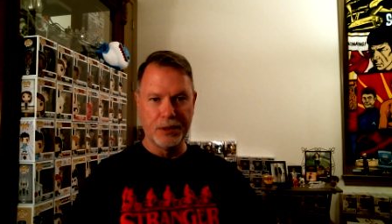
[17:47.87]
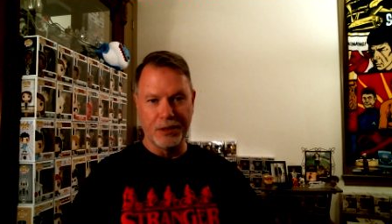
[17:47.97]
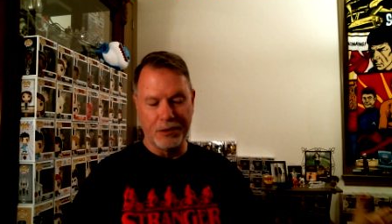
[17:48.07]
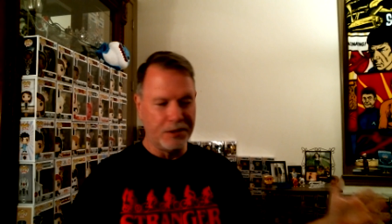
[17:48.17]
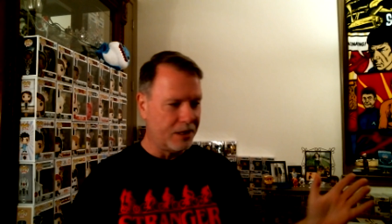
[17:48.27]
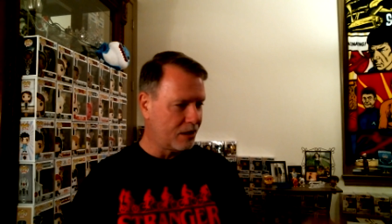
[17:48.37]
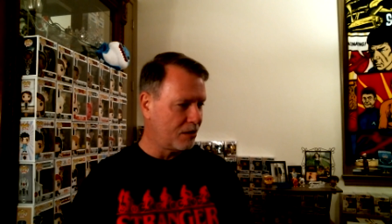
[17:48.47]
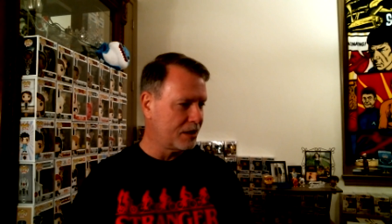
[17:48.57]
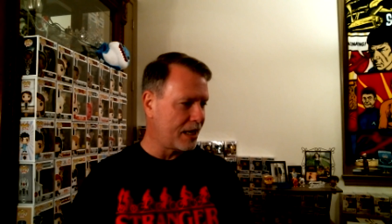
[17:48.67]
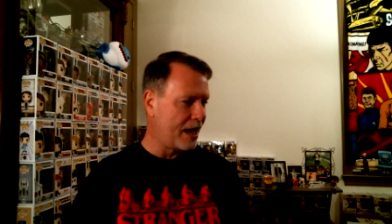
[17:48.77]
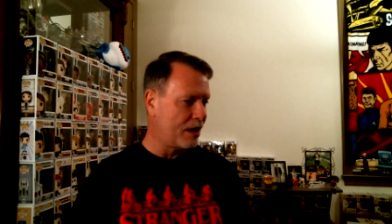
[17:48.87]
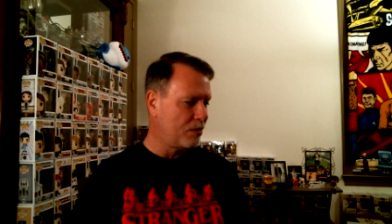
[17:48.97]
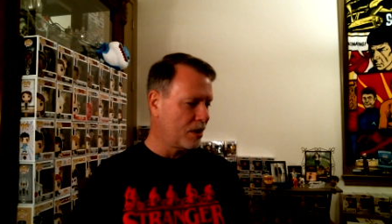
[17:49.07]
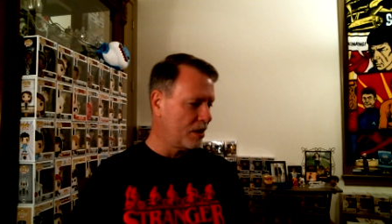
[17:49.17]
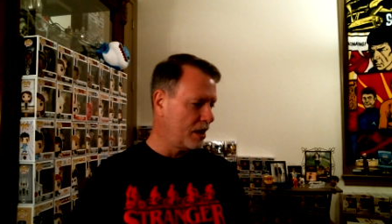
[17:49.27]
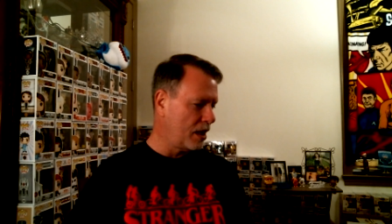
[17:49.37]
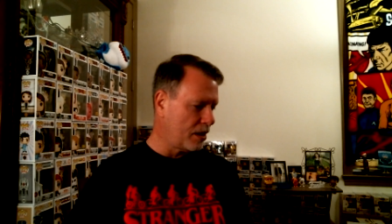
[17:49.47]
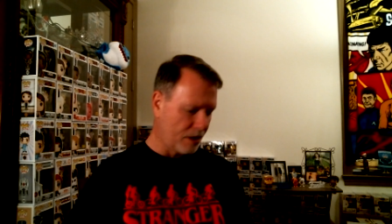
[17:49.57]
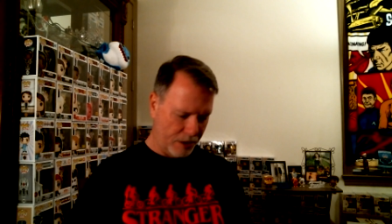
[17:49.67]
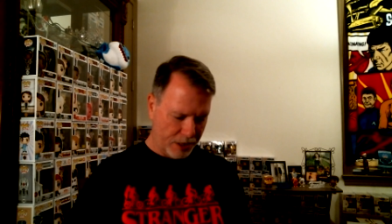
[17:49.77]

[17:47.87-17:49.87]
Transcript: So as long as I had one or the other.